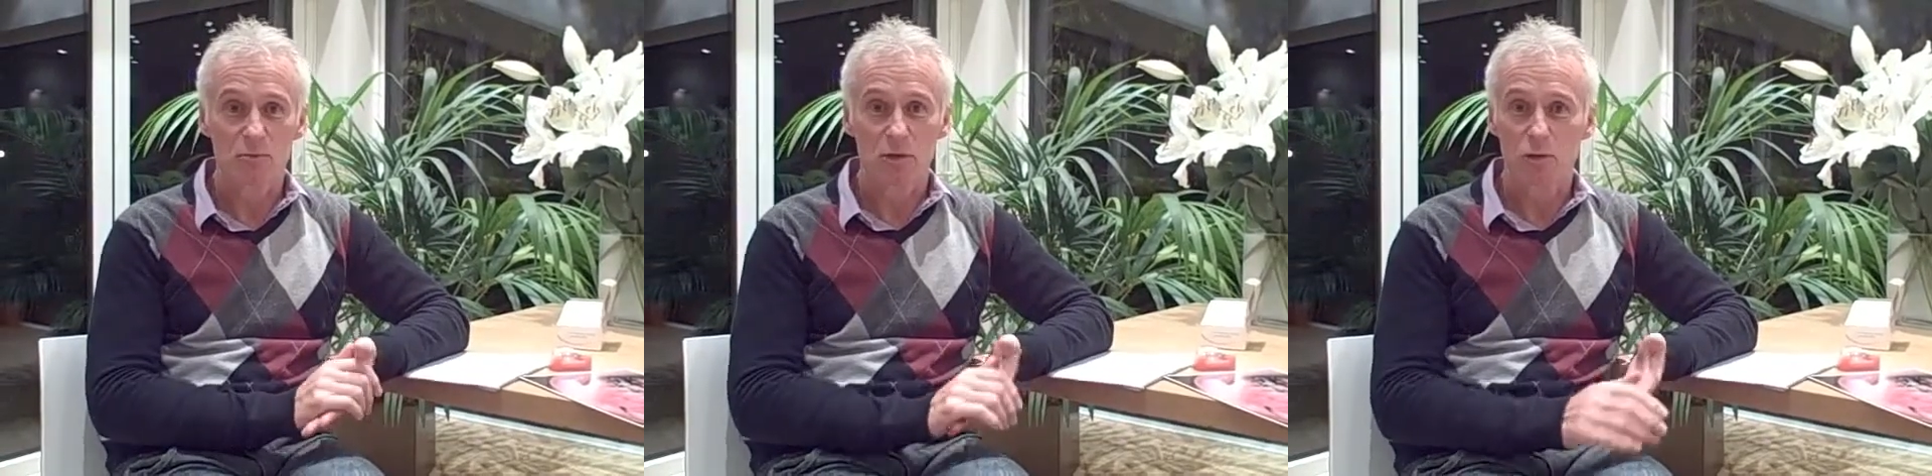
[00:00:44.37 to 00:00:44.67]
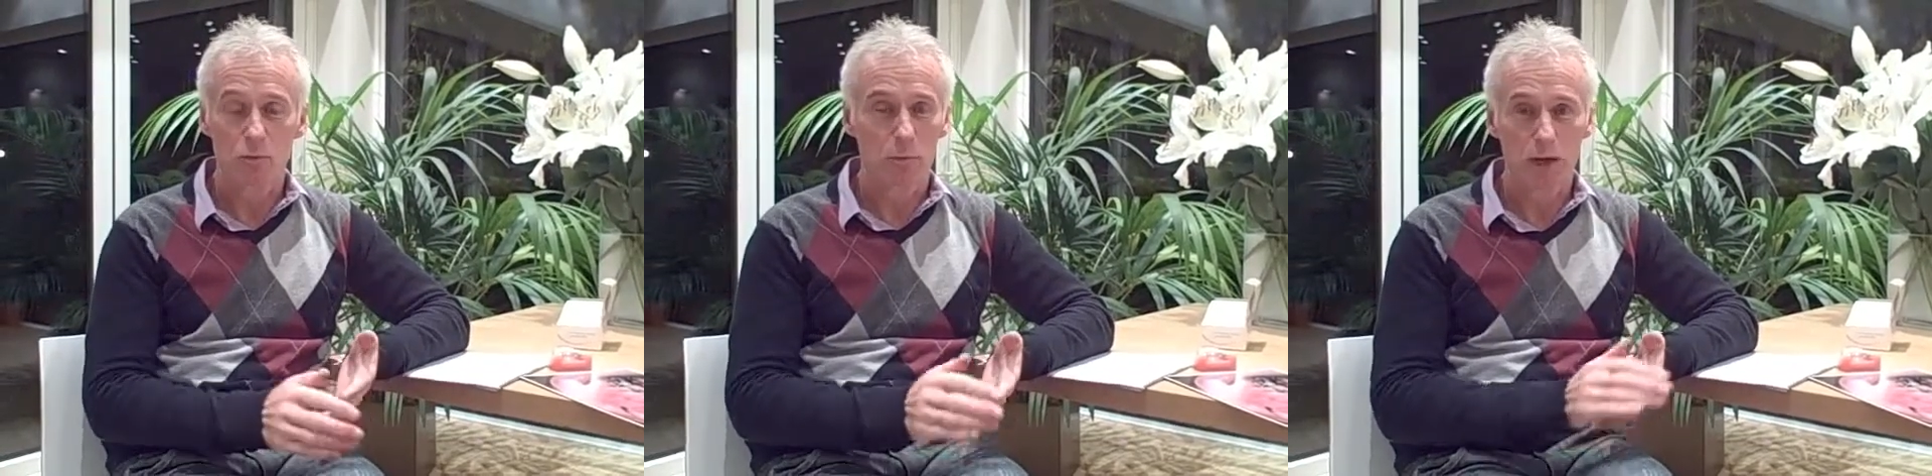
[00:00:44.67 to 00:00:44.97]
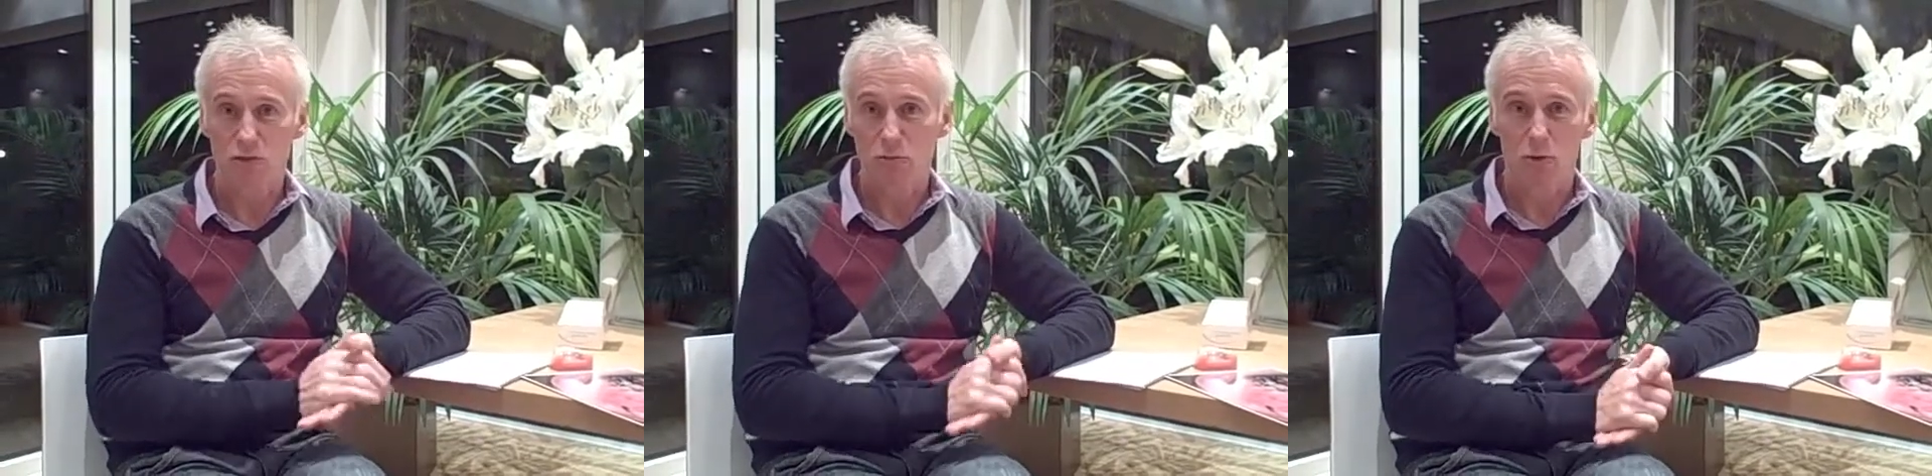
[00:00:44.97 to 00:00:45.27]
There'll be no
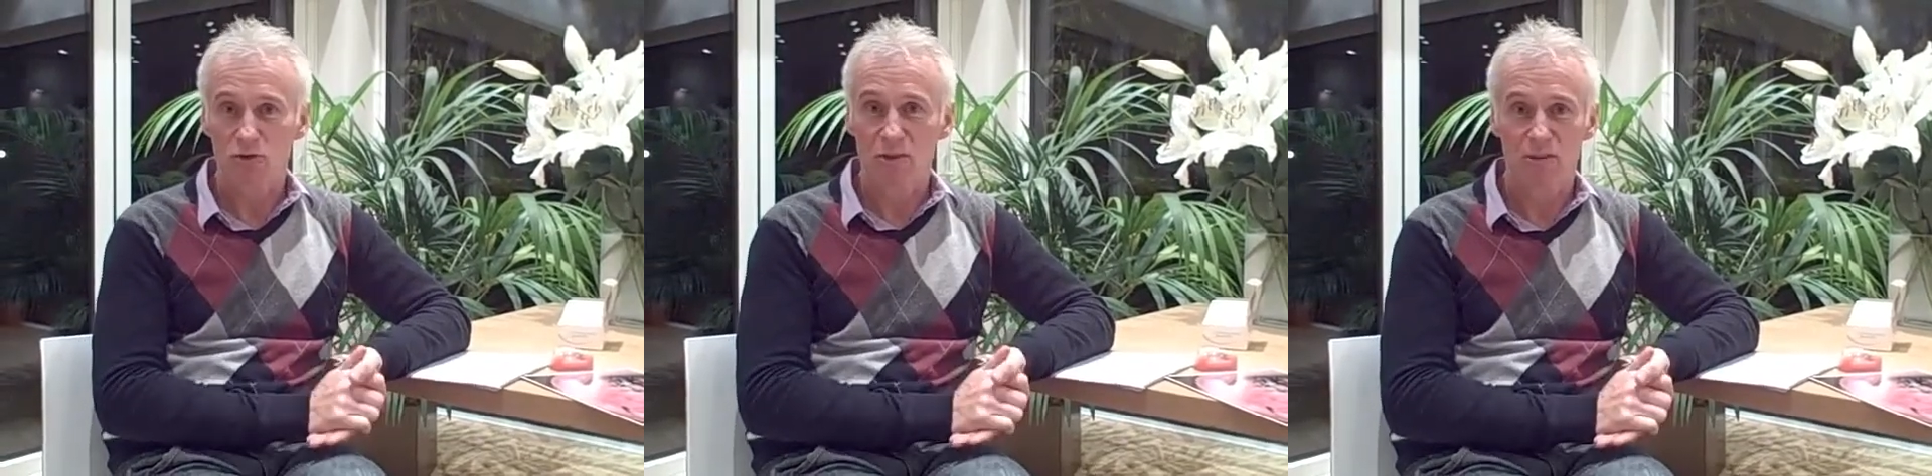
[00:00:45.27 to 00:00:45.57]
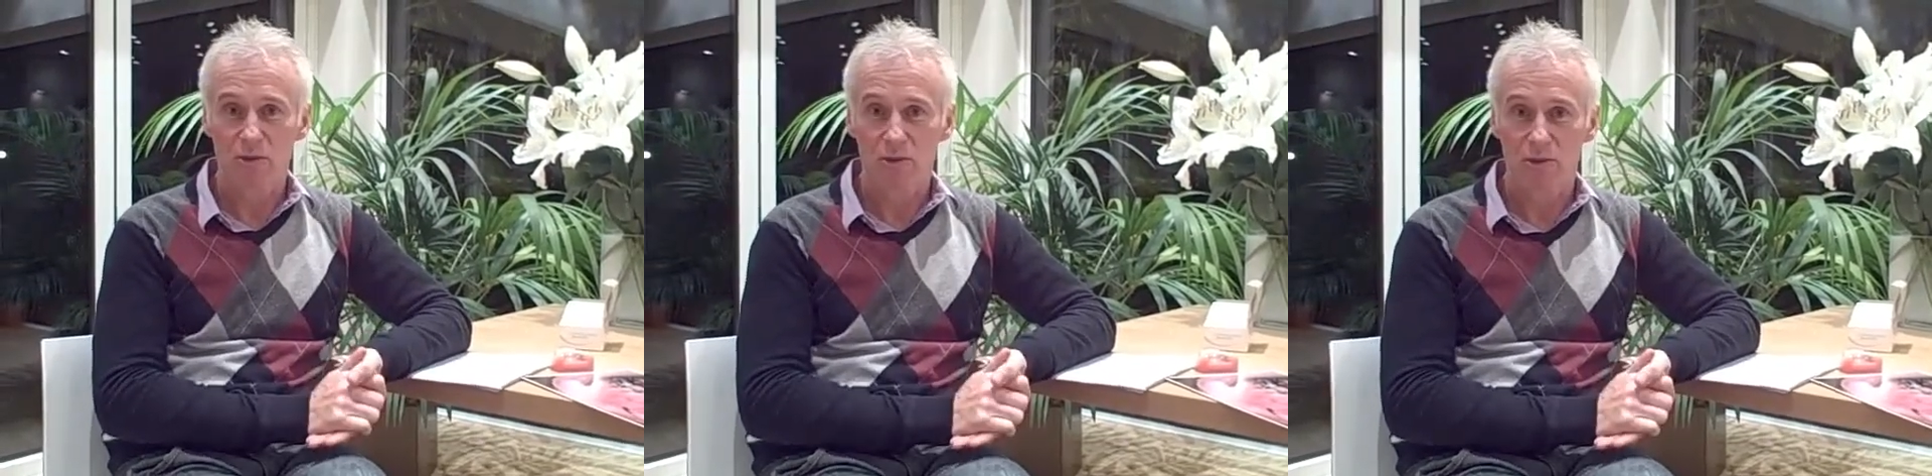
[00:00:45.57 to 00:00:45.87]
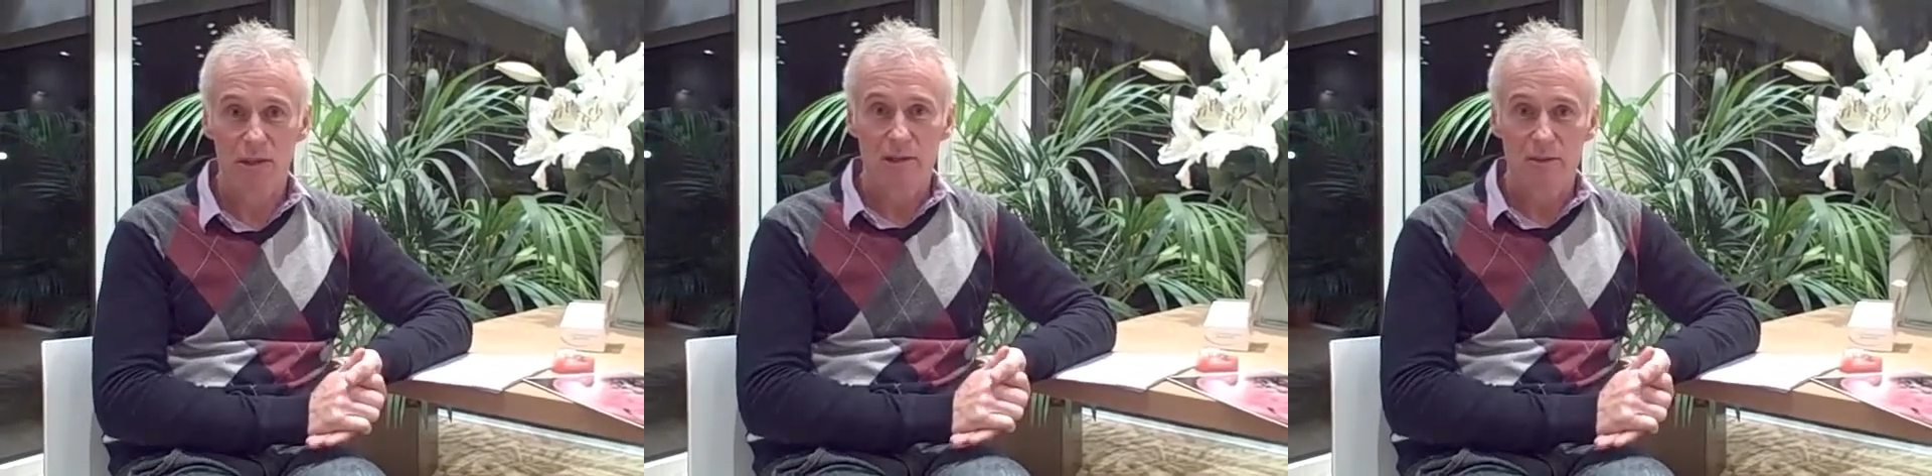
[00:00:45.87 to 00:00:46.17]
pressure whatsoever
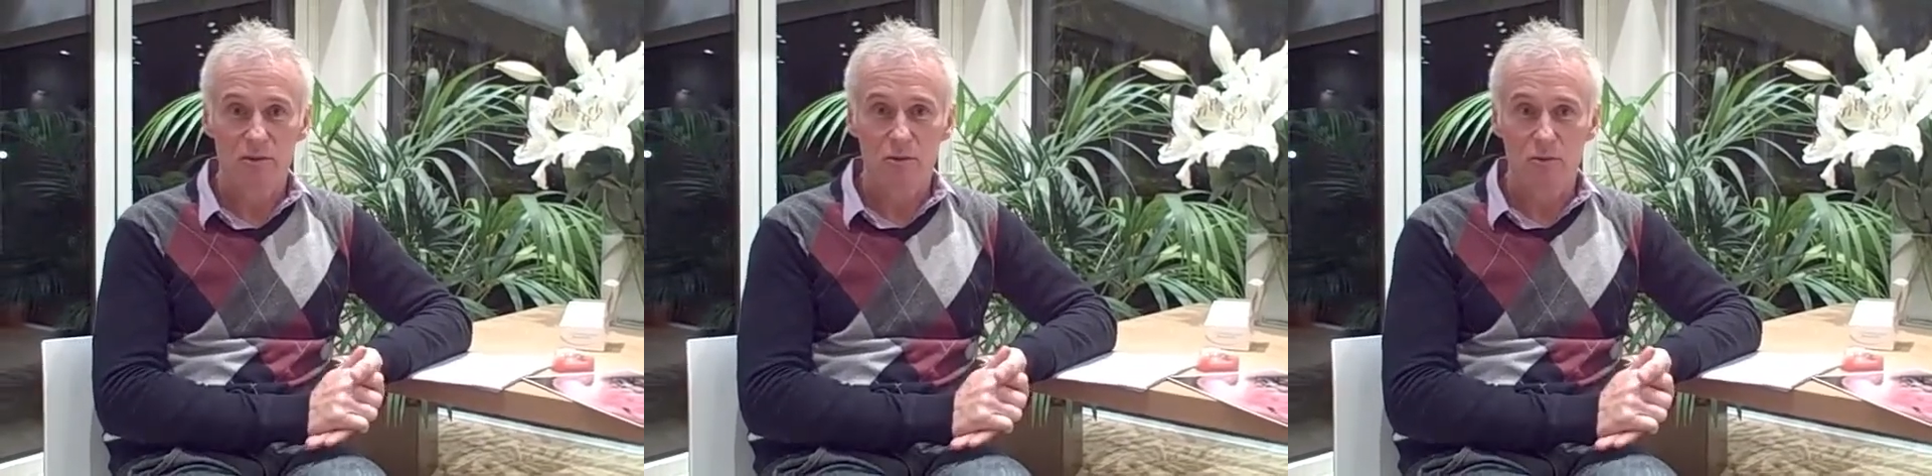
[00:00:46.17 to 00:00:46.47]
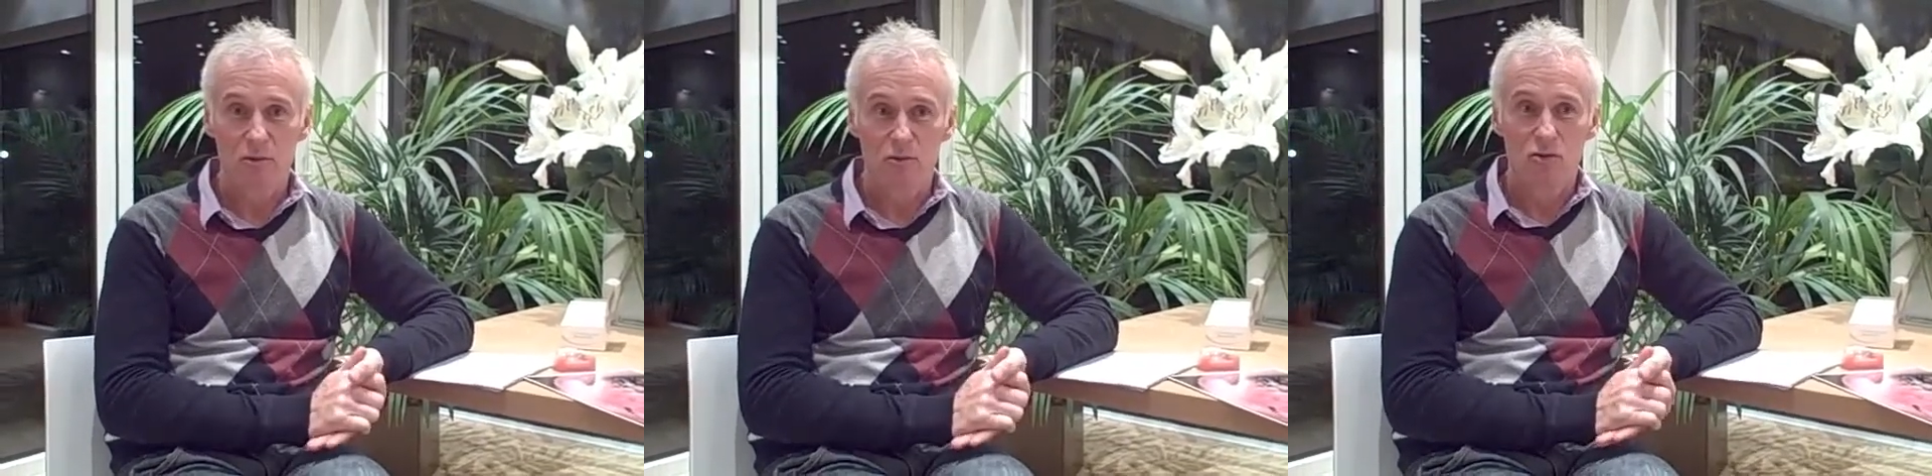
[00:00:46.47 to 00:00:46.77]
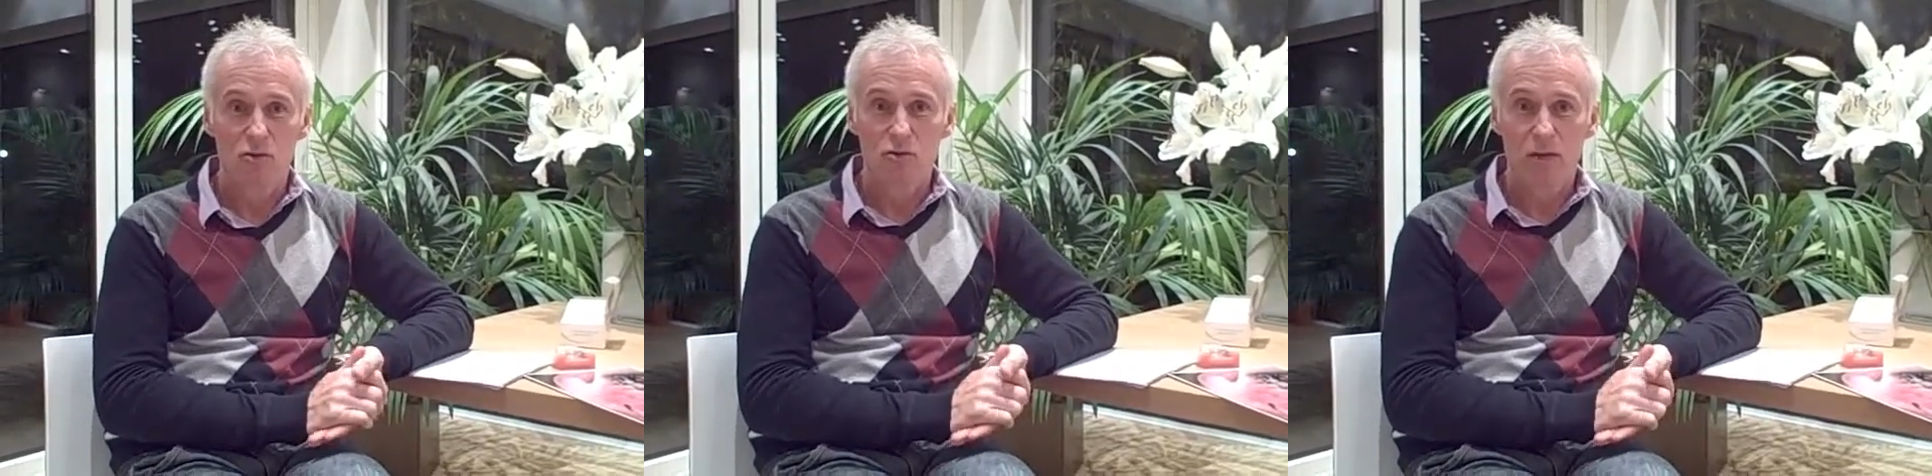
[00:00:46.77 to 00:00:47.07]

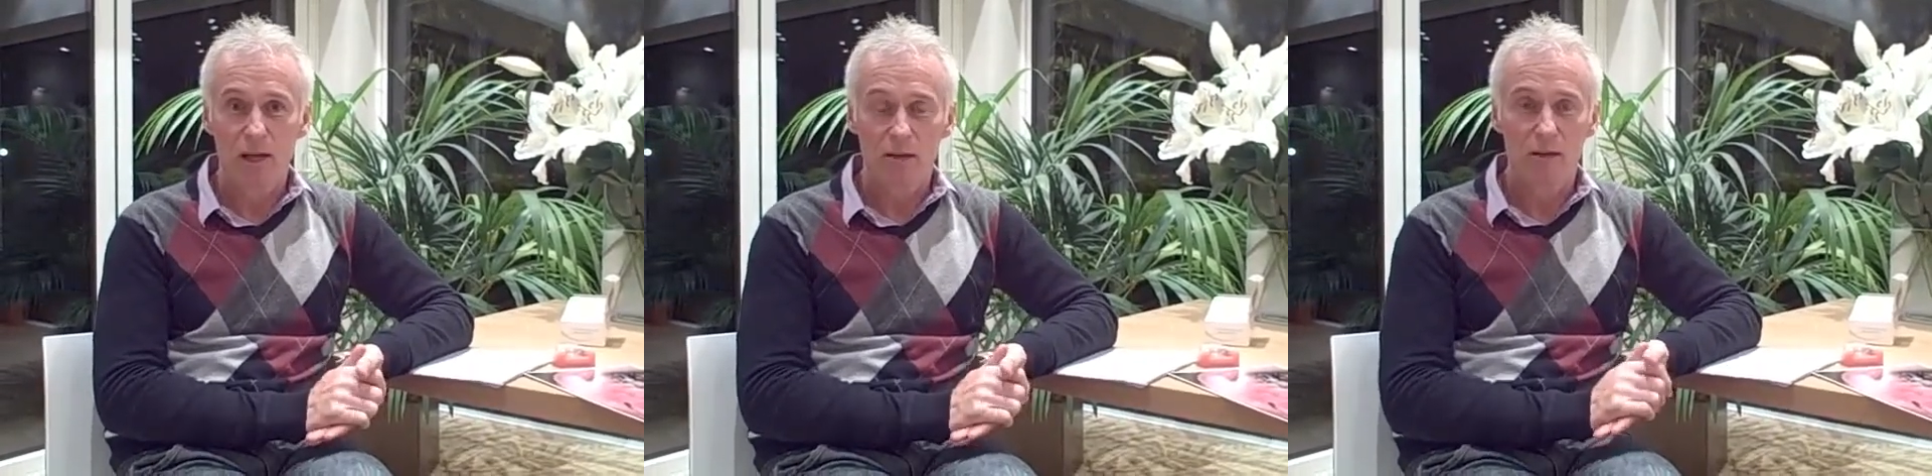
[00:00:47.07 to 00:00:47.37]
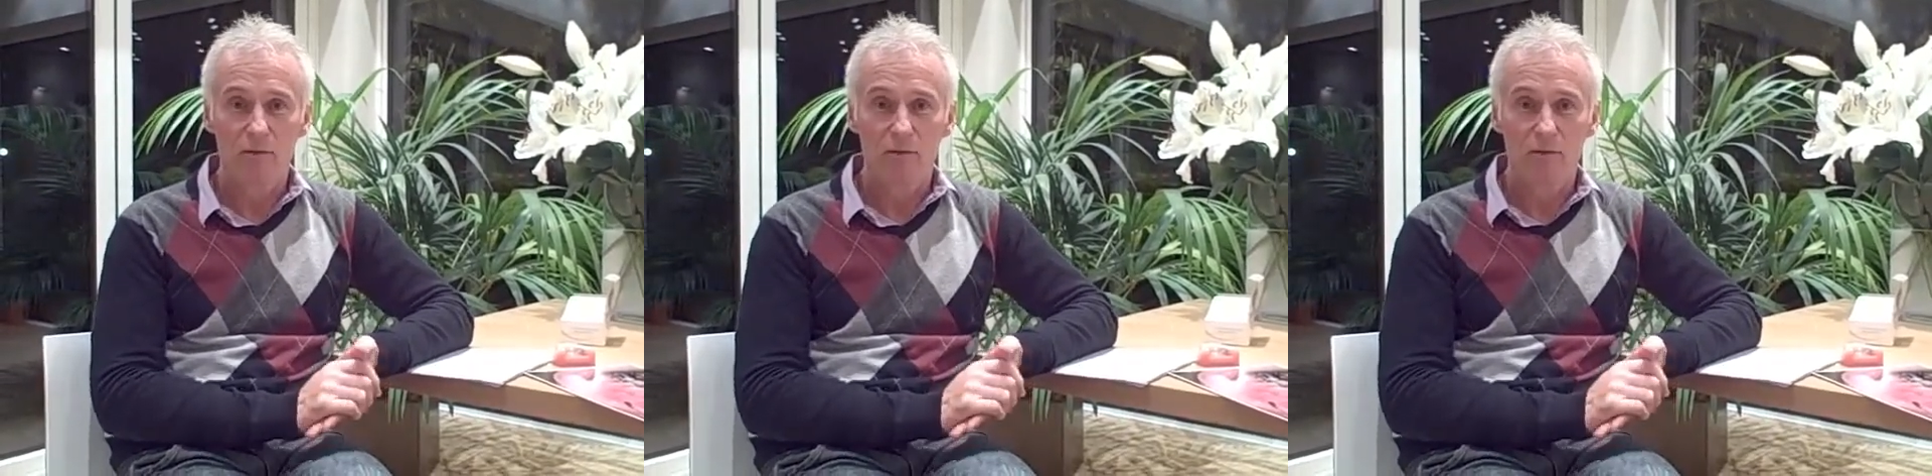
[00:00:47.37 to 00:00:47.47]
to do that,